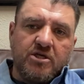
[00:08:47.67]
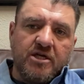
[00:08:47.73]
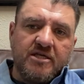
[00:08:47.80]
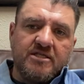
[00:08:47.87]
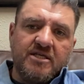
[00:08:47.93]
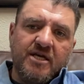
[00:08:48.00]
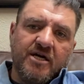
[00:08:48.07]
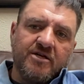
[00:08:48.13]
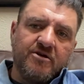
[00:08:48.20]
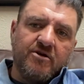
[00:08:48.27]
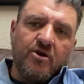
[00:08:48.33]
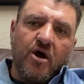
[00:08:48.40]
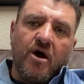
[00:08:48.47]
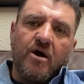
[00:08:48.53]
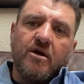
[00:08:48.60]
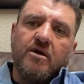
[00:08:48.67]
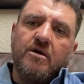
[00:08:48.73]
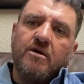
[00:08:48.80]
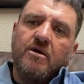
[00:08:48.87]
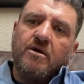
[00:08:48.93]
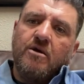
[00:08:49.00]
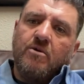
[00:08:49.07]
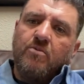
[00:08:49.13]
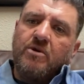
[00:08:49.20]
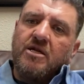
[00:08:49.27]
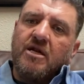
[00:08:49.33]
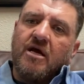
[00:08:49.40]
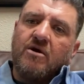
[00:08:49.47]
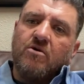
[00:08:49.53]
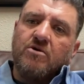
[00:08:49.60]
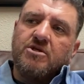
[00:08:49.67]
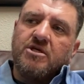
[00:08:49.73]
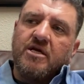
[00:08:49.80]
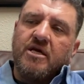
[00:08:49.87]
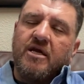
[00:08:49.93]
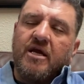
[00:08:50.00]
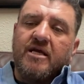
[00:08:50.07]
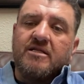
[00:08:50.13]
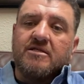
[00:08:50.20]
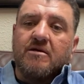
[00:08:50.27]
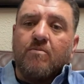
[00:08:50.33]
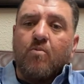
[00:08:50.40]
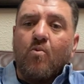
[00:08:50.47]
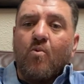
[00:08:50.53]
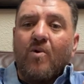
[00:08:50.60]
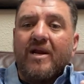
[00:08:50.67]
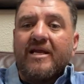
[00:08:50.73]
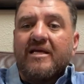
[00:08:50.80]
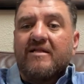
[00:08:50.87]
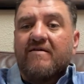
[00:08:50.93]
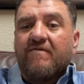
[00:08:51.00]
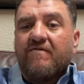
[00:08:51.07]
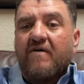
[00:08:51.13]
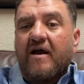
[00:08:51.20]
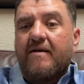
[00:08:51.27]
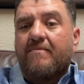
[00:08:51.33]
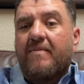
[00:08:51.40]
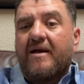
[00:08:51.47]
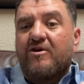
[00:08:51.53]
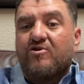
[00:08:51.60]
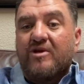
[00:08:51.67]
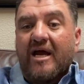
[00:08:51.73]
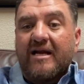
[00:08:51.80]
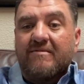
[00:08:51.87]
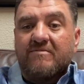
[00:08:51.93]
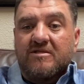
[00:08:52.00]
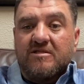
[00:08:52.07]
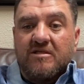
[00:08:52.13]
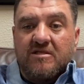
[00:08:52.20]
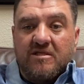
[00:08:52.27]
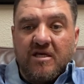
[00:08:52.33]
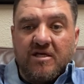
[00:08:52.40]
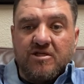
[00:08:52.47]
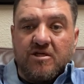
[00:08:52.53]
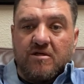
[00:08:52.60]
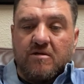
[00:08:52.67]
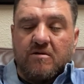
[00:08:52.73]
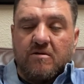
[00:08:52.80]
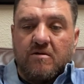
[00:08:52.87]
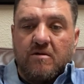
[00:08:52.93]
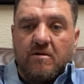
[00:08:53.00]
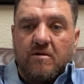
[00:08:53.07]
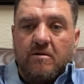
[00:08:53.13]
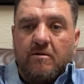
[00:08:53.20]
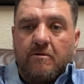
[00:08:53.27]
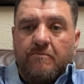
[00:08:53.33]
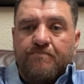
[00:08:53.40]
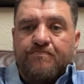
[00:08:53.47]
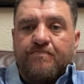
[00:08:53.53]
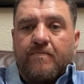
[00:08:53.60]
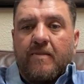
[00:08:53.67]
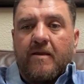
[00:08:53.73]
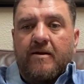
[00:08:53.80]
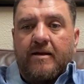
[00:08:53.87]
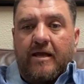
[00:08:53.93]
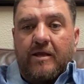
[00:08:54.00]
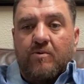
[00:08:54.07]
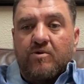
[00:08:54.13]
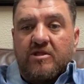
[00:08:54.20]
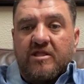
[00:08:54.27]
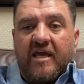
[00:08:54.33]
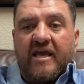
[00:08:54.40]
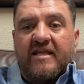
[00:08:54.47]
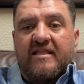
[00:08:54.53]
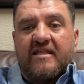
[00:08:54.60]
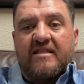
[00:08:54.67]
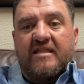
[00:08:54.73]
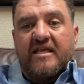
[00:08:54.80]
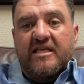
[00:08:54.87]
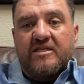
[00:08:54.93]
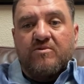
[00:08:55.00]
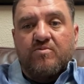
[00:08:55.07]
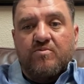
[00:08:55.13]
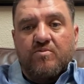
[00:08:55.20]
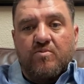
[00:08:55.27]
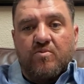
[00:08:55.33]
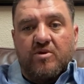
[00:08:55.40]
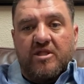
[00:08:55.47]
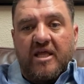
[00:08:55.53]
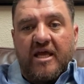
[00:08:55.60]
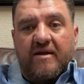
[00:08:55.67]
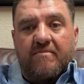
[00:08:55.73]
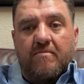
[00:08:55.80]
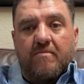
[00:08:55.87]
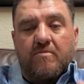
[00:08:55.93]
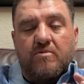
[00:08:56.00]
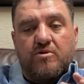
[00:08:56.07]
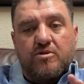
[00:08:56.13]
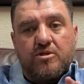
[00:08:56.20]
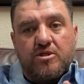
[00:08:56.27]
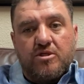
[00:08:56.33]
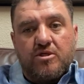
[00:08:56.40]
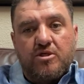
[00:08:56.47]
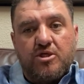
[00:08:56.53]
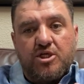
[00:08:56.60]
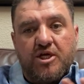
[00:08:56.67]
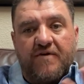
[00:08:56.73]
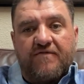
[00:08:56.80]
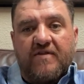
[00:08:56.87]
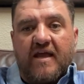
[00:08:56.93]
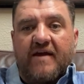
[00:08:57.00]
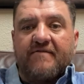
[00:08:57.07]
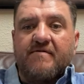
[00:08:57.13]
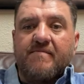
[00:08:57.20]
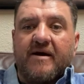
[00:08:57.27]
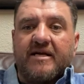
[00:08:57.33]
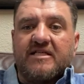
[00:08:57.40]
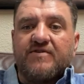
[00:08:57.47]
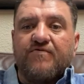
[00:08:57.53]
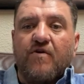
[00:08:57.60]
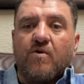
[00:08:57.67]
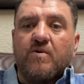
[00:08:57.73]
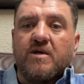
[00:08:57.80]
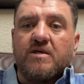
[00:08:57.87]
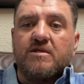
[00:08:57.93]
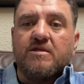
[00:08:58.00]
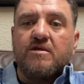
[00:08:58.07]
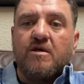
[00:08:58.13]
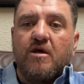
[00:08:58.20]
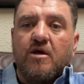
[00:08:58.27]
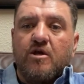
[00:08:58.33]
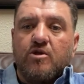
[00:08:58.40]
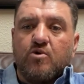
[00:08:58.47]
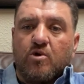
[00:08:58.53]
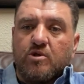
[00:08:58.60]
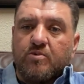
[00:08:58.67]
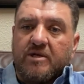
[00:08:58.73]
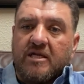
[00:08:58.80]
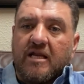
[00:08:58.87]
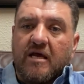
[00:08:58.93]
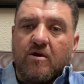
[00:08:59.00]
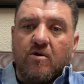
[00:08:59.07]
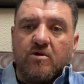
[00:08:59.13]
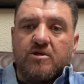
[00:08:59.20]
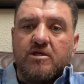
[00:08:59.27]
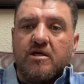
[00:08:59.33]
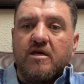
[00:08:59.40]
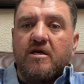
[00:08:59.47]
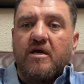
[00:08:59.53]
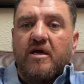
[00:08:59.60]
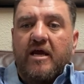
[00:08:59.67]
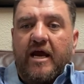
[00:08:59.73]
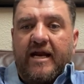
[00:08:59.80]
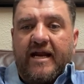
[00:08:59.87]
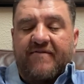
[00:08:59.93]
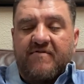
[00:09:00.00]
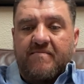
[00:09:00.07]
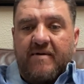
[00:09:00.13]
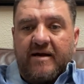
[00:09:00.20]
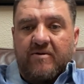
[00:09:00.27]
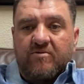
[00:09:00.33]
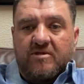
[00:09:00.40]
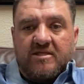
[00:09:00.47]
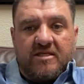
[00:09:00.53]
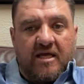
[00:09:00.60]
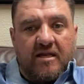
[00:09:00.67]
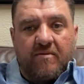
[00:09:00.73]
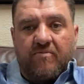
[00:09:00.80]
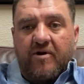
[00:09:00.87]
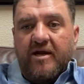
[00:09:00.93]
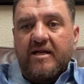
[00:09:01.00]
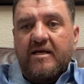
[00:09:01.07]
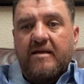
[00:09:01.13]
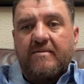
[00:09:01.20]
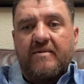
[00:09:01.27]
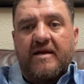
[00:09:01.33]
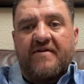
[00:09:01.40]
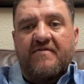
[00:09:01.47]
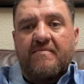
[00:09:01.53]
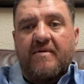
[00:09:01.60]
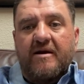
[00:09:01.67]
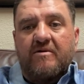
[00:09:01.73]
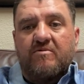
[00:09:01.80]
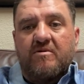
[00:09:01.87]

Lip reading: is the underdog. Huitlacoche ends up winning the fight by unanimous decision. Now, you would think that this would then shift everybody's focus towards Huitlacoche, and everybody would celebrate him, and everybody